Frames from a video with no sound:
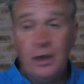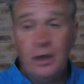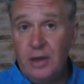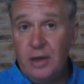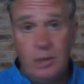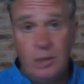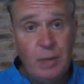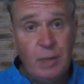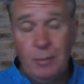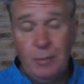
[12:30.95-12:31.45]

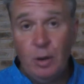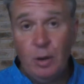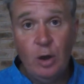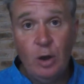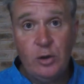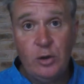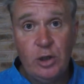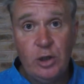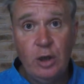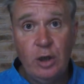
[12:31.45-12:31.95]
These people
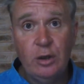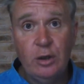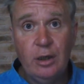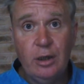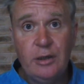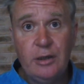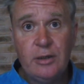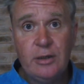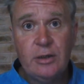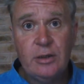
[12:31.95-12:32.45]
aren't
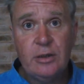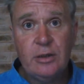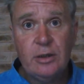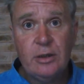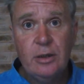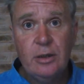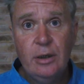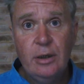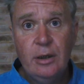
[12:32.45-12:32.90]
journalists.